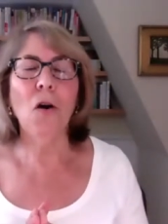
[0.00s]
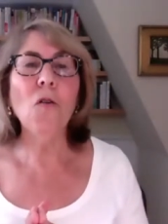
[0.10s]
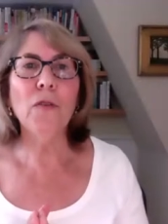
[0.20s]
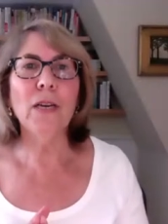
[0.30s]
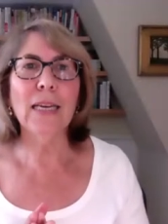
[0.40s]

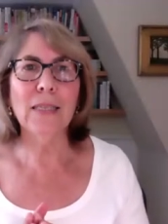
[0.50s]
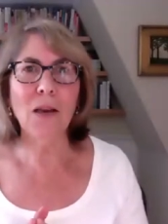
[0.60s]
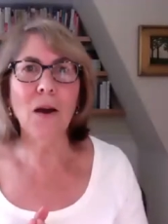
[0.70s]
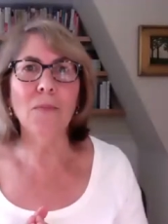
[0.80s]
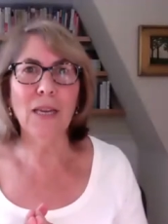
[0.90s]
COVID has
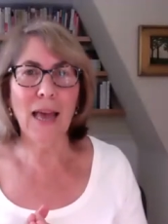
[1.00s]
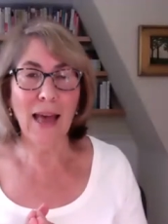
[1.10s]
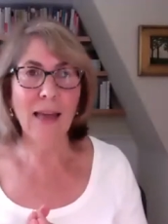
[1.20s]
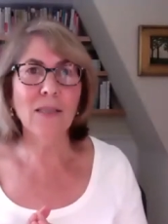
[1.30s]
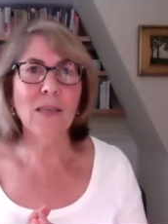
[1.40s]
come to
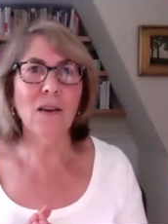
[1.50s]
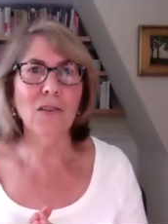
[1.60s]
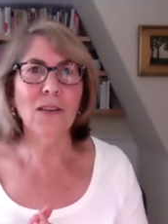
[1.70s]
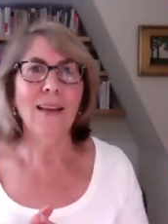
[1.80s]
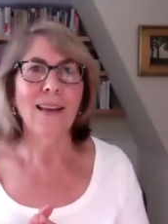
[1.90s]
ask
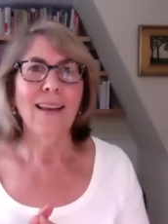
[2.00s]
us.